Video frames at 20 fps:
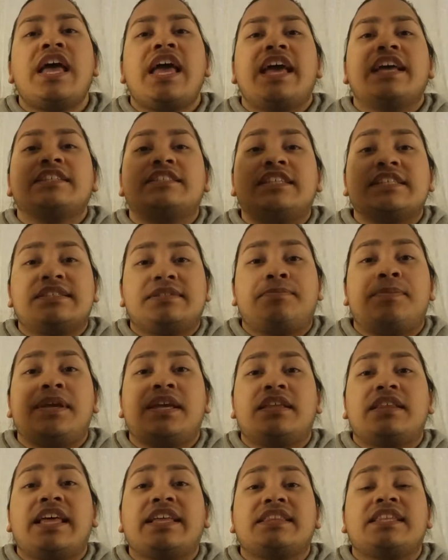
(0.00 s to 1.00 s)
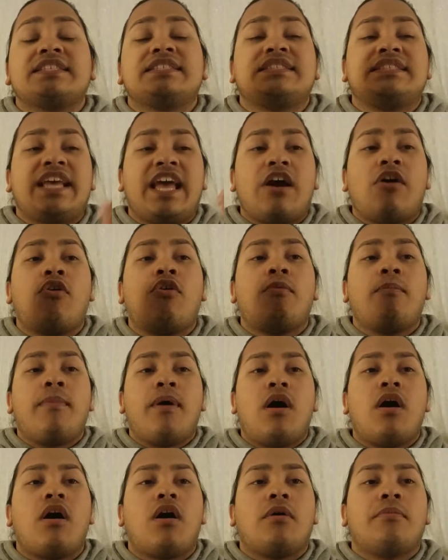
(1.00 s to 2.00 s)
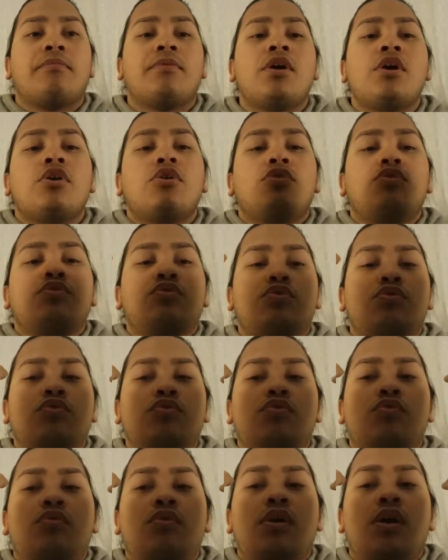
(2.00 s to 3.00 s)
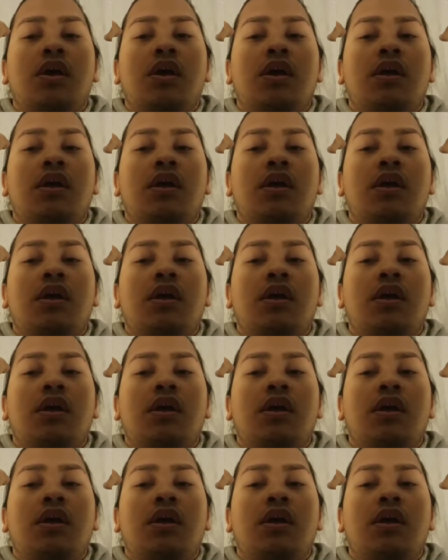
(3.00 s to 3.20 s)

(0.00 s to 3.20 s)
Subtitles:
into being like this stay-at-home mom who